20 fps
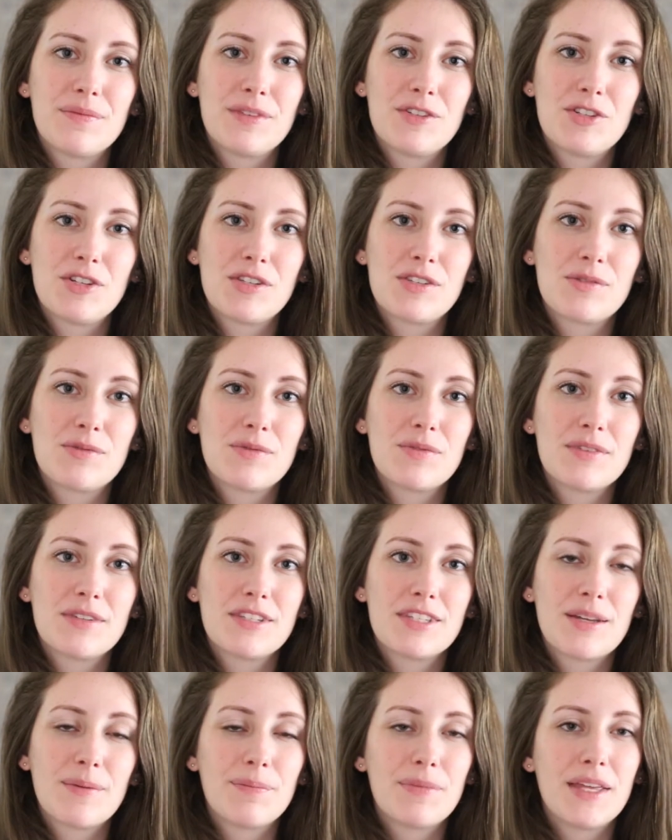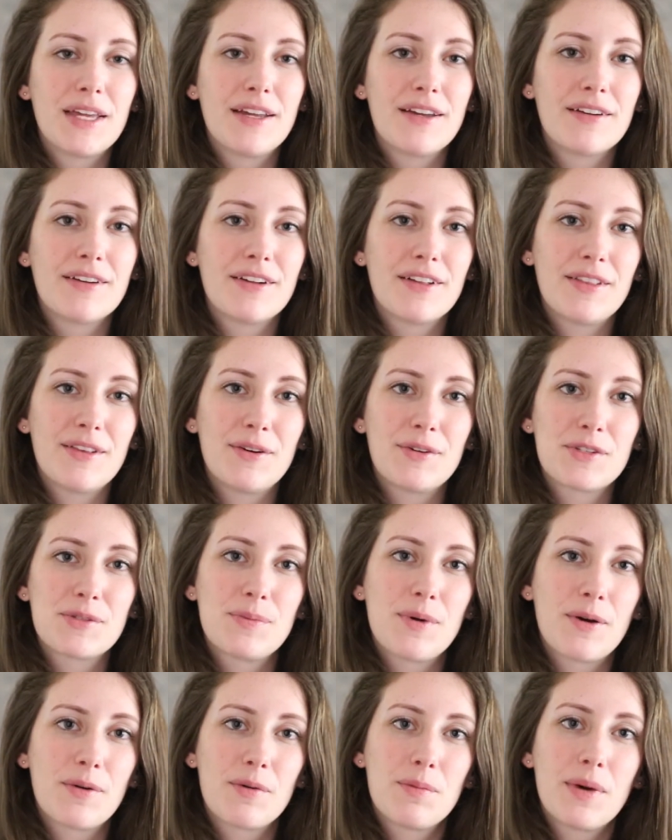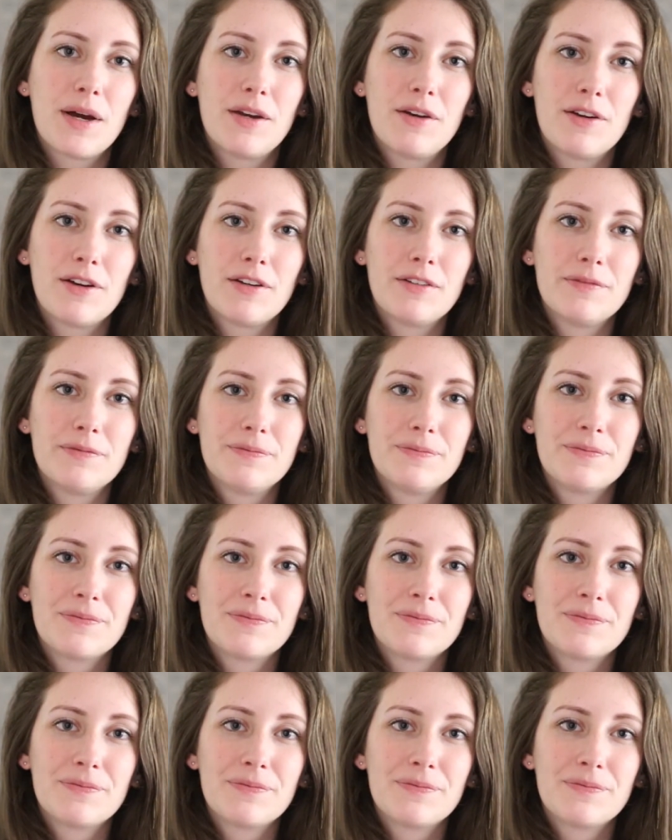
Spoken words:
just something, a little small reminder.